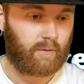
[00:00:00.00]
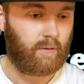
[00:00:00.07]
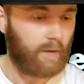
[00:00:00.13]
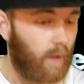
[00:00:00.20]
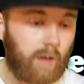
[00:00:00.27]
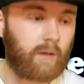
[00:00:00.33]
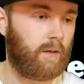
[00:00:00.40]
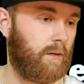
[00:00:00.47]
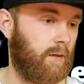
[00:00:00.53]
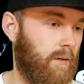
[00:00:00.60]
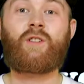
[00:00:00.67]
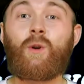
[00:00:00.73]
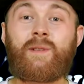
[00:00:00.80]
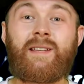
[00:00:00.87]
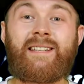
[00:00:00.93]
Huh.
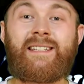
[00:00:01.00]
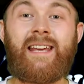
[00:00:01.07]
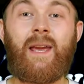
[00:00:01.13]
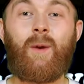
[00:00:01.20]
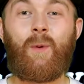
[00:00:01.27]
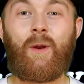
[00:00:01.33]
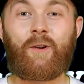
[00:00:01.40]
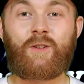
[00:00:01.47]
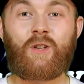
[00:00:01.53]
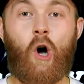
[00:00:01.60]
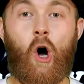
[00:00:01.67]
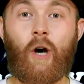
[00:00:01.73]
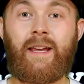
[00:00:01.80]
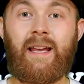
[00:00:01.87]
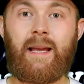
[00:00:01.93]
So today we are
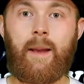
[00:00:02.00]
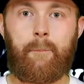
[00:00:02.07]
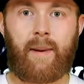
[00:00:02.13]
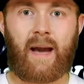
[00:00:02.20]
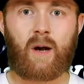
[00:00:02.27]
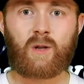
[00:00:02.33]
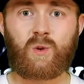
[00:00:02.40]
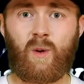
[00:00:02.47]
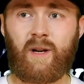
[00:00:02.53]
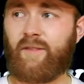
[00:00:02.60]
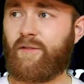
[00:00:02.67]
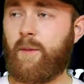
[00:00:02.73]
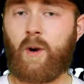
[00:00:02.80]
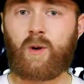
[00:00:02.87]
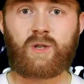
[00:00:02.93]
talking about one
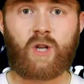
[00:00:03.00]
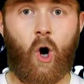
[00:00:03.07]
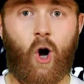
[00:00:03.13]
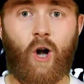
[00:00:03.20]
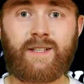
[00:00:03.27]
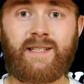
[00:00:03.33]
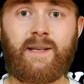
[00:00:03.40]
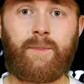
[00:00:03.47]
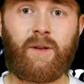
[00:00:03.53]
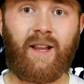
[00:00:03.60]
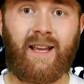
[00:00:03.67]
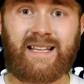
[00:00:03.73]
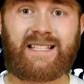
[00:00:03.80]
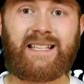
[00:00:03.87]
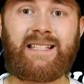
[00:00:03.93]
of the most haunted
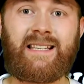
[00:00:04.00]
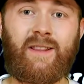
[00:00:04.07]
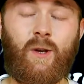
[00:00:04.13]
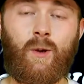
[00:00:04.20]
places in the